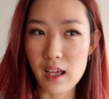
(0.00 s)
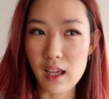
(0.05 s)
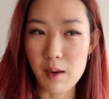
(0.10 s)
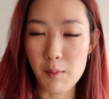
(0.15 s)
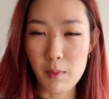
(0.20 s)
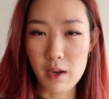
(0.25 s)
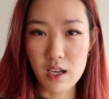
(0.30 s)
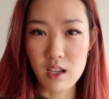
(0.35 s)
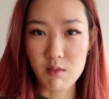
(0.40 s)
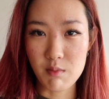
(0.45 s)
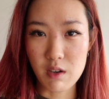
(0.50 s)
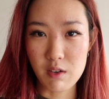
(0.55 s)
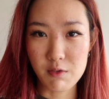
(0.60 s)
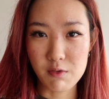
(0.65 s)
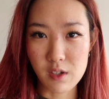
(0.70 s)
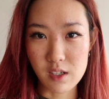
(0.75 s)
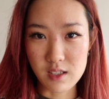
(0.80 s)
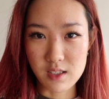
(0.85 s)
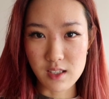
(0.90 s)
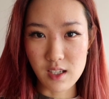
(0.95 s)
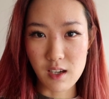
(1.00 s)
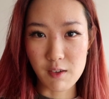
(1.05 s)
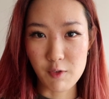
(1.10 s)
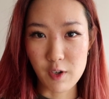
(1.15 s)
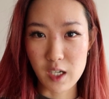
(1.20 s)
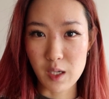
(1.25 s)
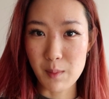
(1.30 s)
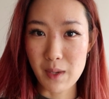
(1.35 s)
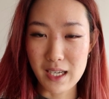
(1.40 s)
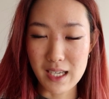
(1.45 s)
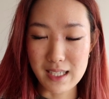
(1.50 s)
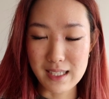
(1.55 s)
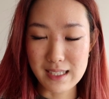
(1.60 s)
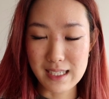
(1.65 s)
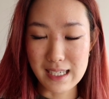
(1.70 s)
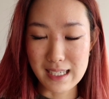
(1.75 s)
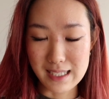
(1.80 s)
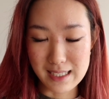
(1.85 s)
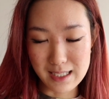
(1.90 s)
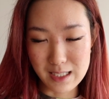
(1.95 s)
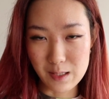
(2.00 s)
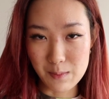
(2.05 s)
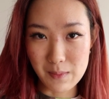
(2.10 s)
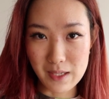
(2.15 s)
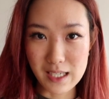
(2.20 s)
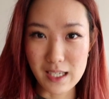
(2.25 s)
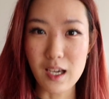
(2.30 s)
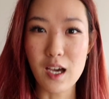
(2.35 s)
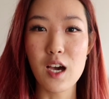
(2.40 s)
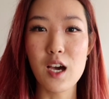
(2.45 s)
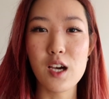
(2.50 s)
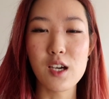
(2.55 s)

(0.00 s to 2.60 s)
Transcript: and many of my friends have recommended it to me.